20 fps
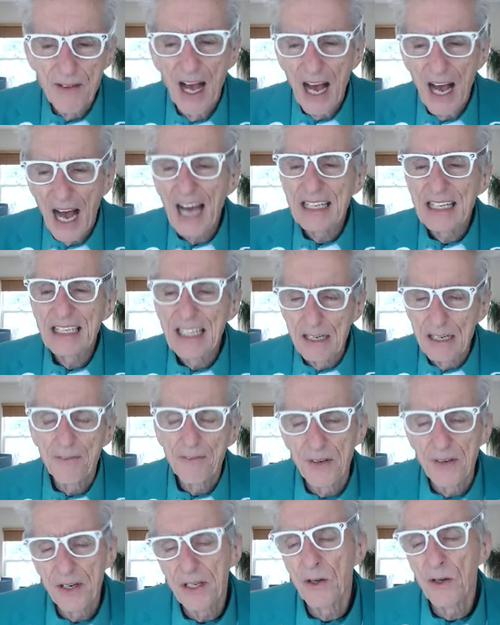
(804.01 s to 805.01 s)
I needed a
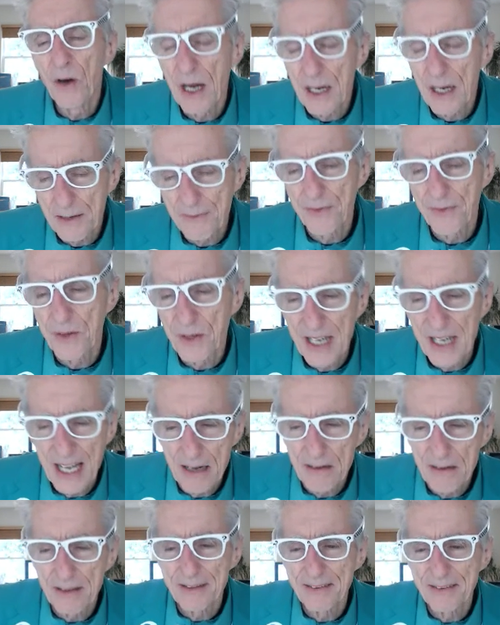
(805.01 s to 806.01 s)
videographer
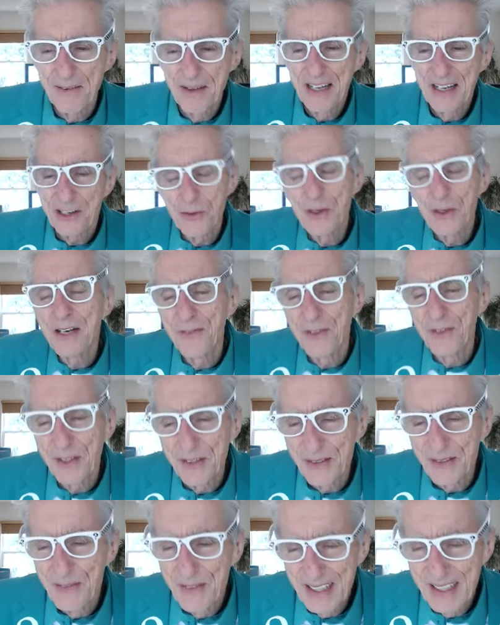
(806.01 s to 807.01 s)
down in
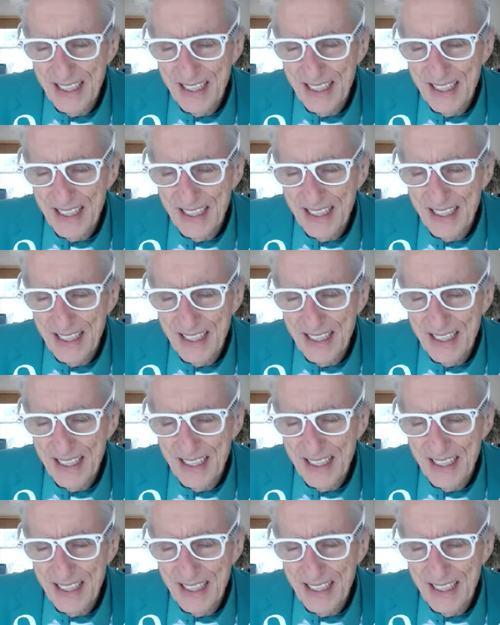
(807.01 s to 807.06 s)
Greenville,